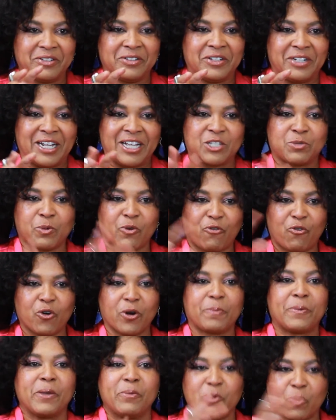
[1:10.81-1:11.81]
And that's before
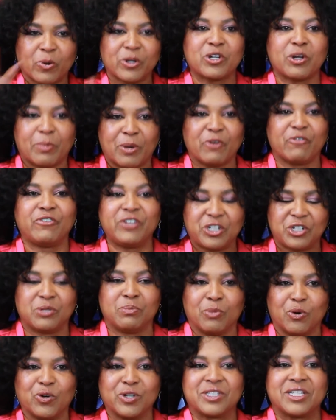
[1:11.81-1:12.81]
people were talking about
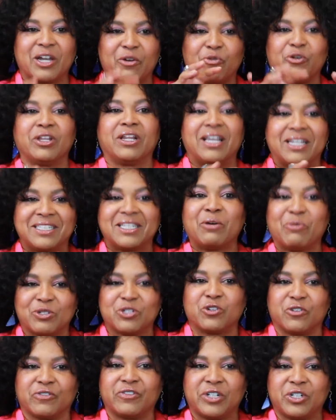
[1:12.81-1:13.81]
vision boards. I realized that was
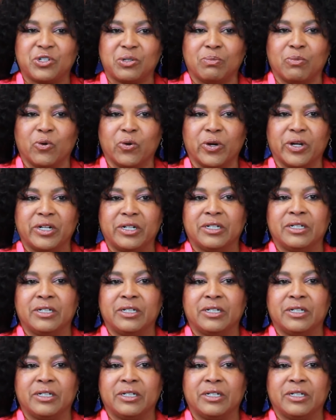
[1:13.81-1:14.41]
her vision board.